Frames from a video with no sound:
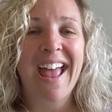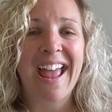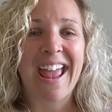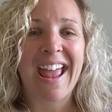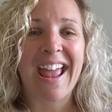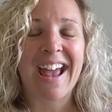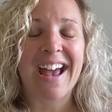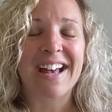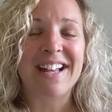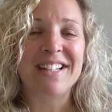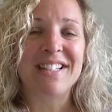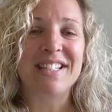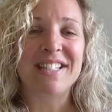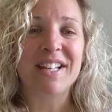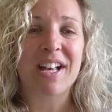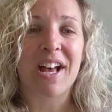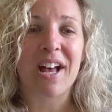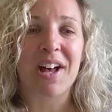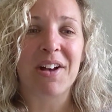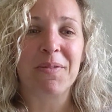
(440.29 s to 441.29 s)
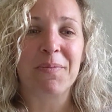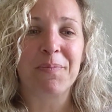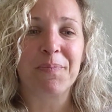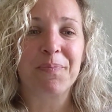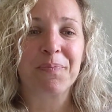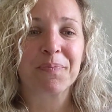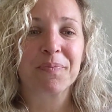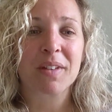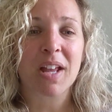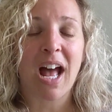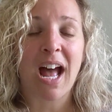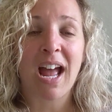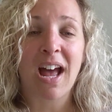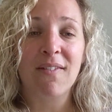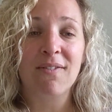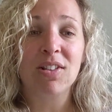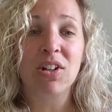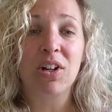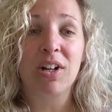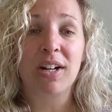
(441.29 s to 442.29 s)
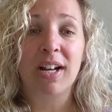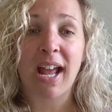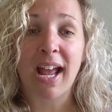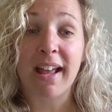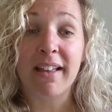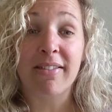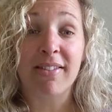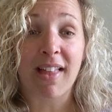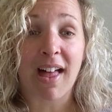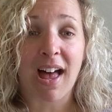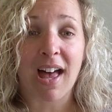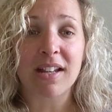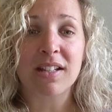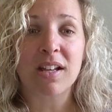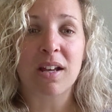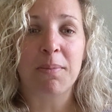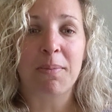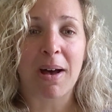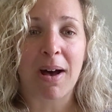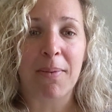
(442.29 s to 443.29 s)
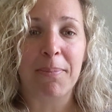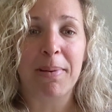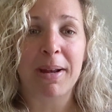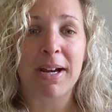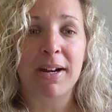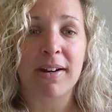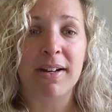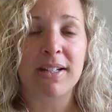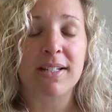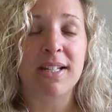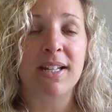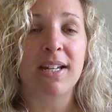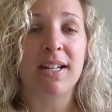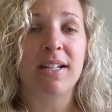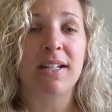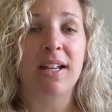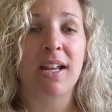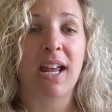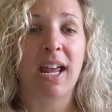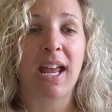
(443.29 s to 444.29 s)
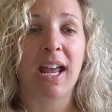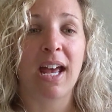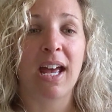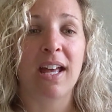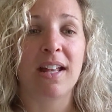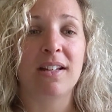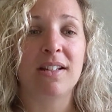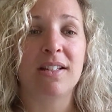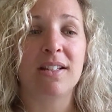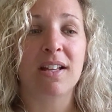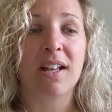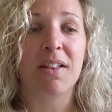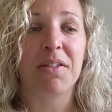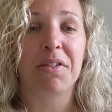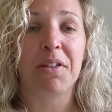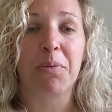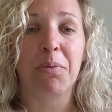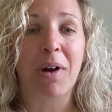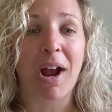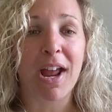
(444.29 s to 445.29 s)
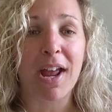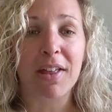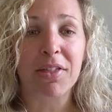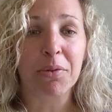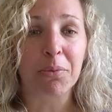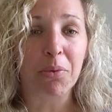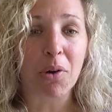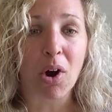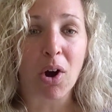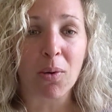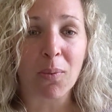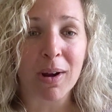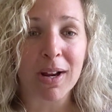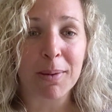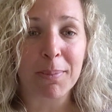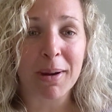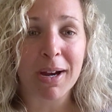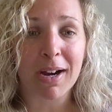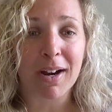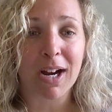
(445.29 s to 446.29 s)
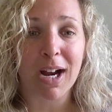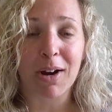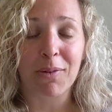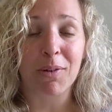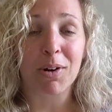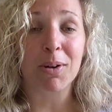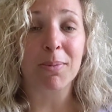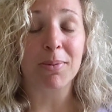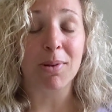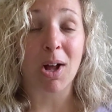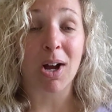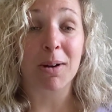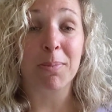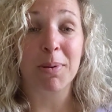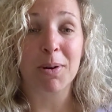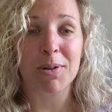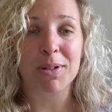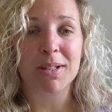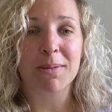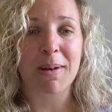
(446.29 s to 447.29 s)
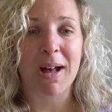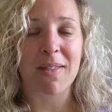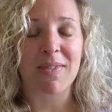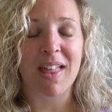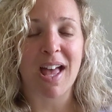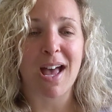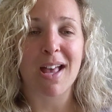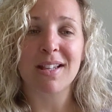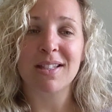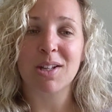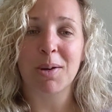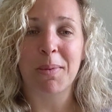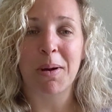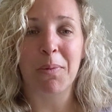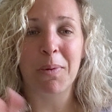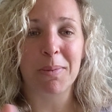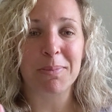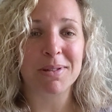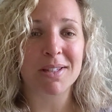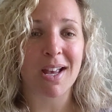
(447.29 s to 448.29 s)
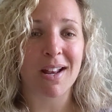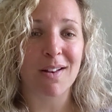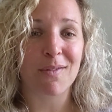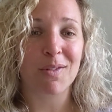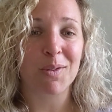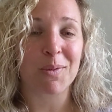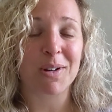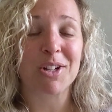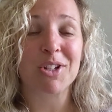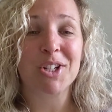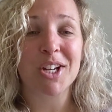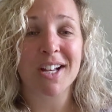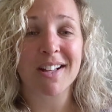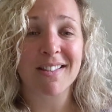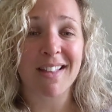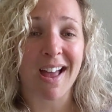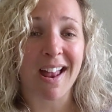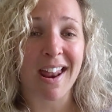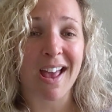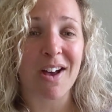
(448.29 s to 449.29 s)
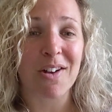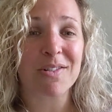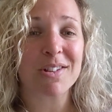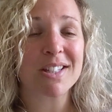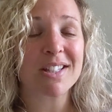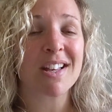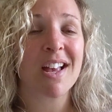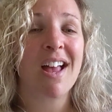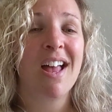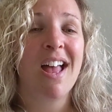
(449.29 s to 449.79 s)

And I have learned a lot about parenting and the right and the wrong way to parent. I wrote a blog post about that. It's on my website if you want to check that out.